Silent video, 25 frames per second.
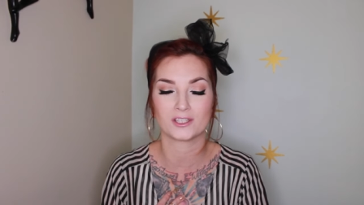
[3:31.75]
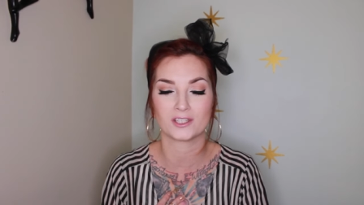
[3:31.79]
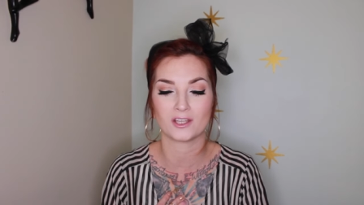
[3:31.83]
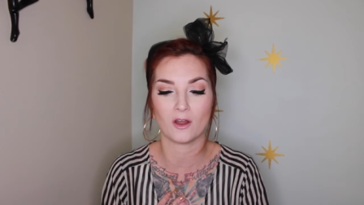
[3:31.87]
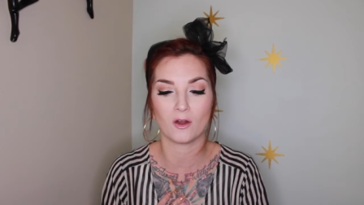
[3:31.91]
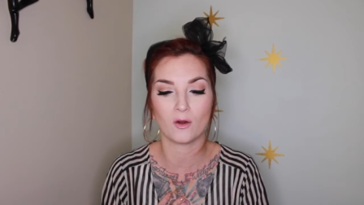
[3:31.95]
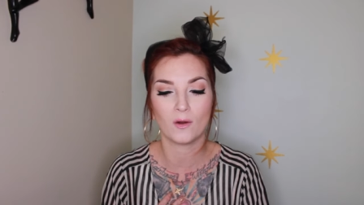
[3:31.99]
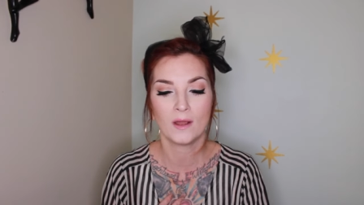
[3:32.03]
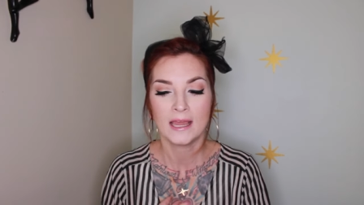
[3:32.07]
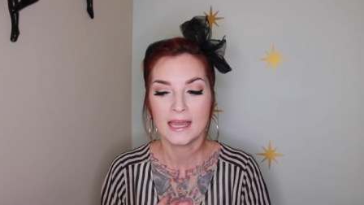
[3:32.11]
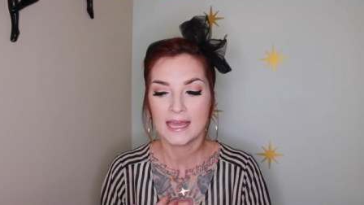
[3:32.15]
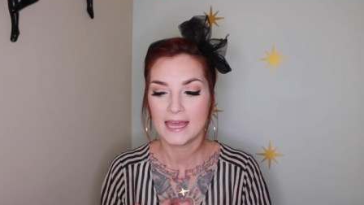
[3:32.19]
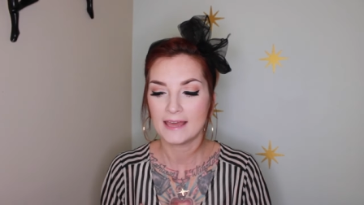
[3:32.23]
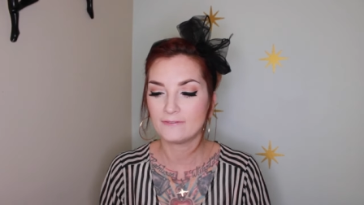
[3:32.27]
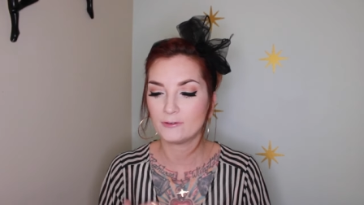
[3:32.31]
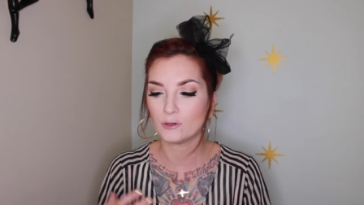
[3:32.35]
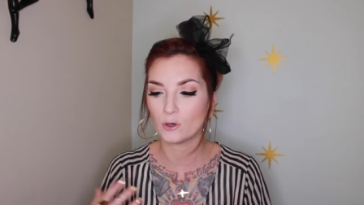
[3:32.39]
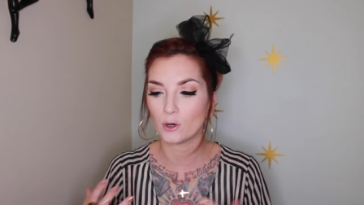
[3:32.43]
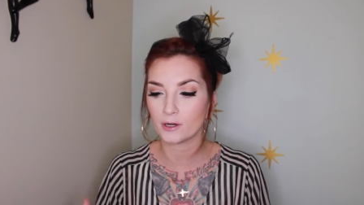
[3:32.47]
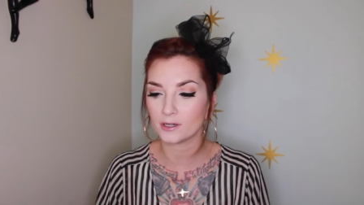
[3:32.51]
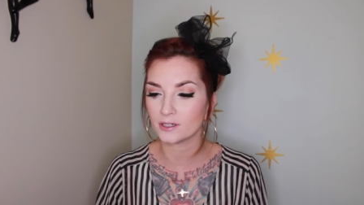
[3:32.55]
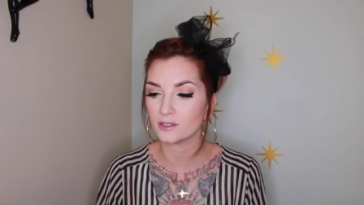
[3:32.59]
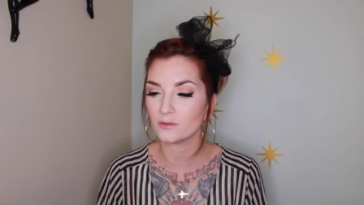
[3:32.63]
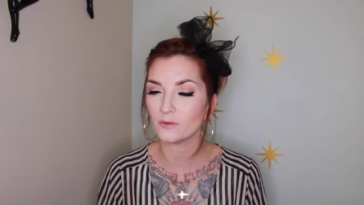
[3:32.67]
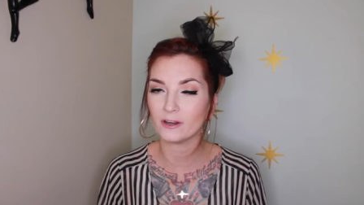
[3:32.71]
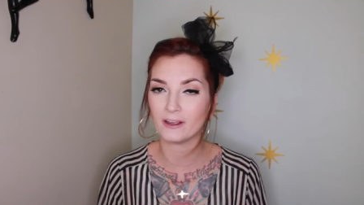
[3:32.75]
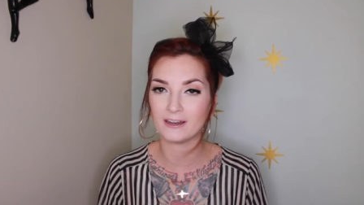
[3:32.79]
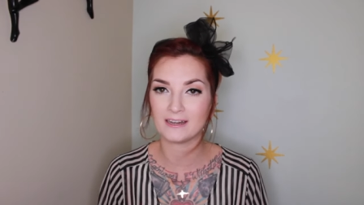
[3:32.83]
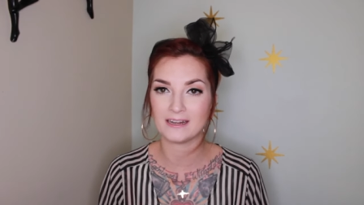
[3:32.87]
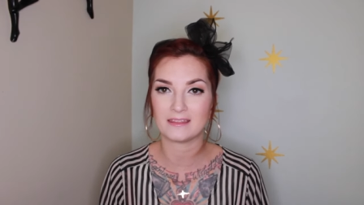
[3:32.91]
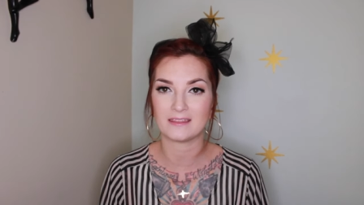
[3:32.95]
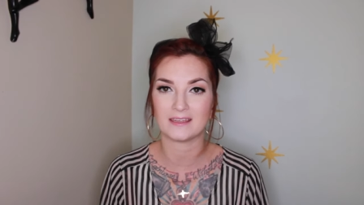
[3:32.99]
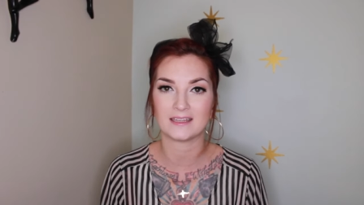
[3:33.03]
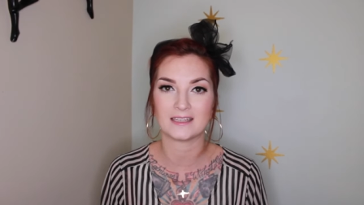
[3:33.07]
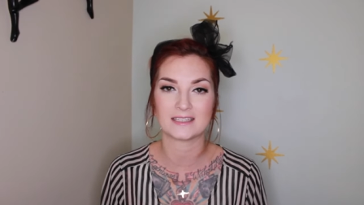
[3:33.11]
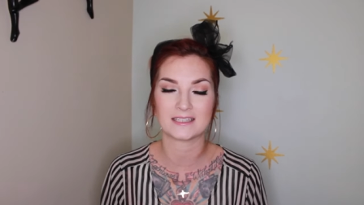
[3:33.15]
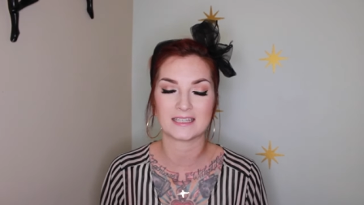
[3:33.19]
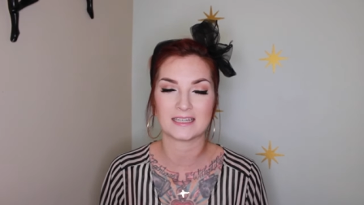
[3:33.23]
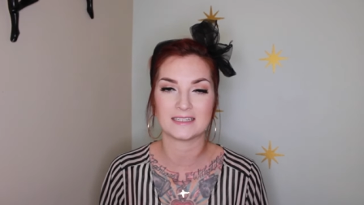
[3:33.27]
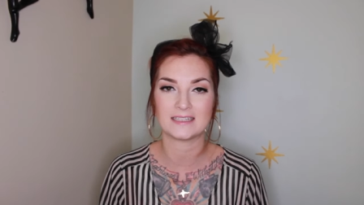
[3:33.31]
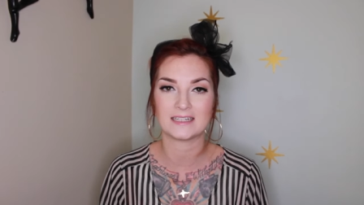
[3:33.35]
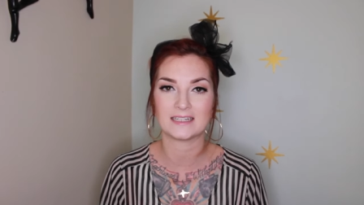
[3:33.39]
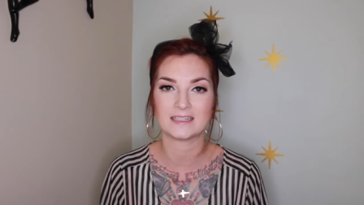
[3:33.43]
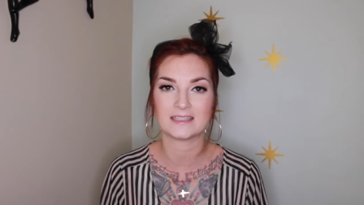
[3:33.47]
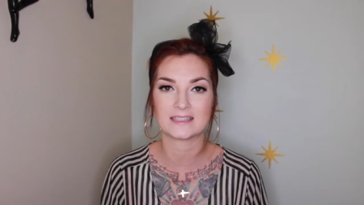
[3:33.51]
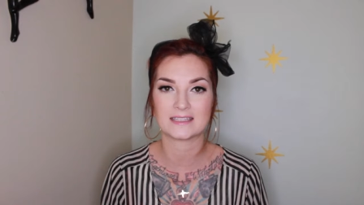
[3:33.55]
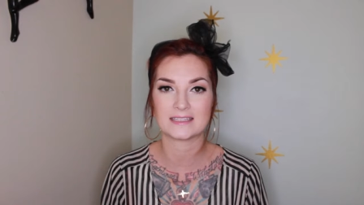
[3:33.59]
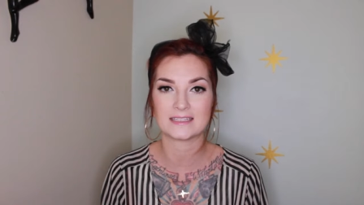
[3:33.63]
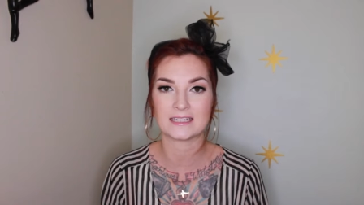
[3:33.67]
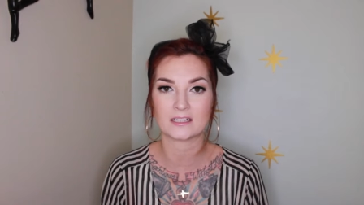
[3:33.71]
So if you are going to wear anything
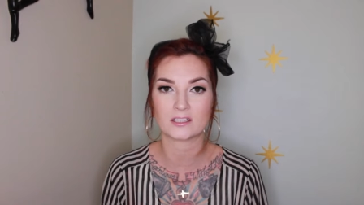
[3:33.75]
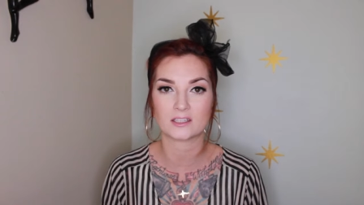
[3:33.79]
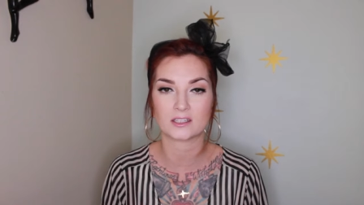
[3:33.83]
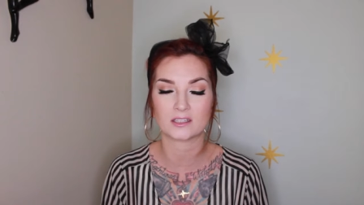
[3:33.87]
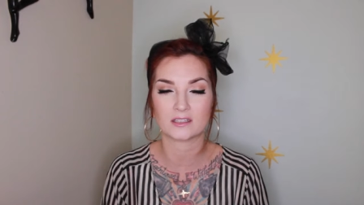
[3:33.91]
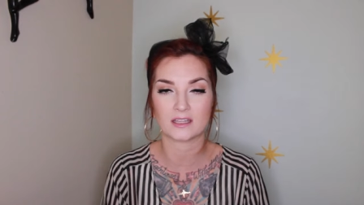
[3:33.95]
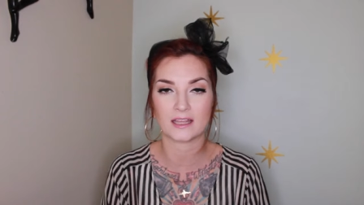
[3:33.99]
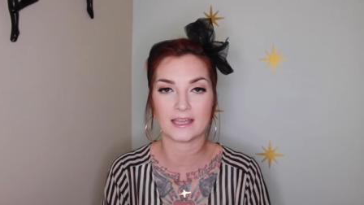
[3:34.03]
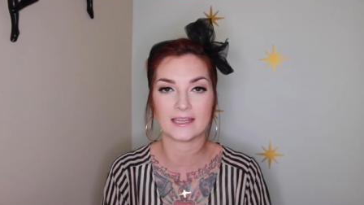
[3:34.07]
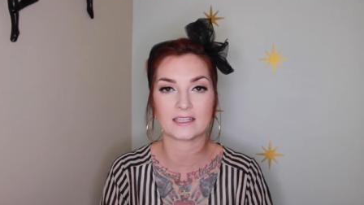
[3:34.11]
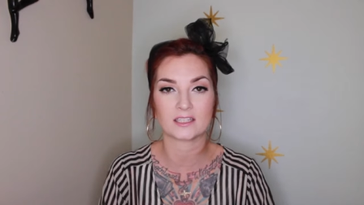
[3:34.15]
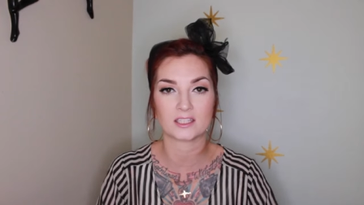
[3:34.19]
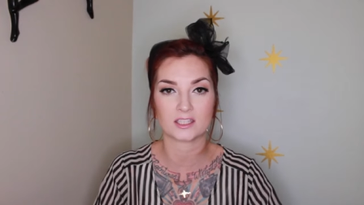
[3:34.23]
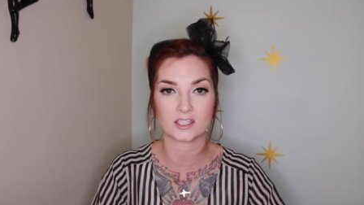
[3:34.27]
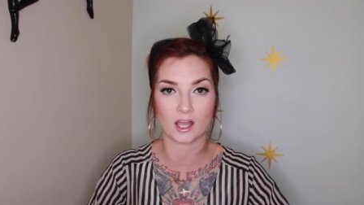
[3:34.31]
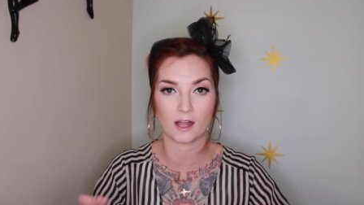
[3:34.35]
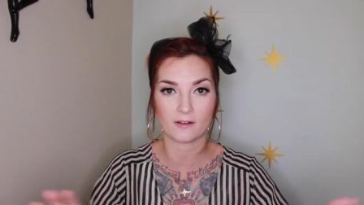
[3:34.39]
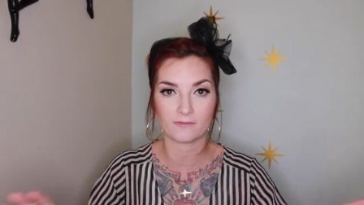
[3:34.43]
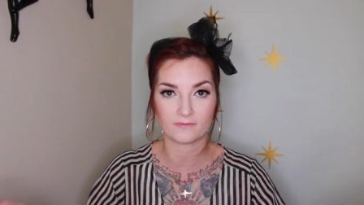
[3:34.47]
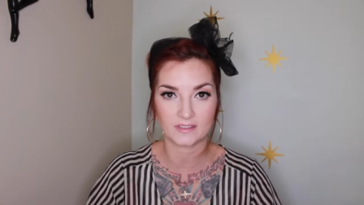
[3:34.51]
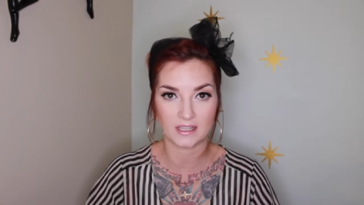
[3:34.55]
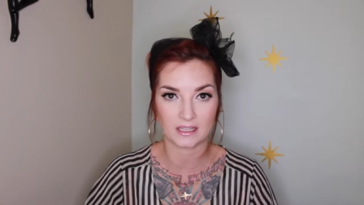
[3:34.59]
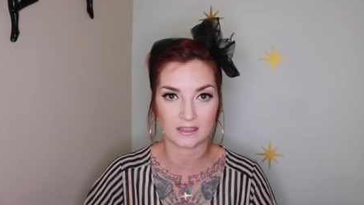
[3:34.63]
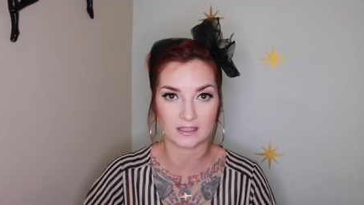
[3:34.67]
scented, stick to like soft,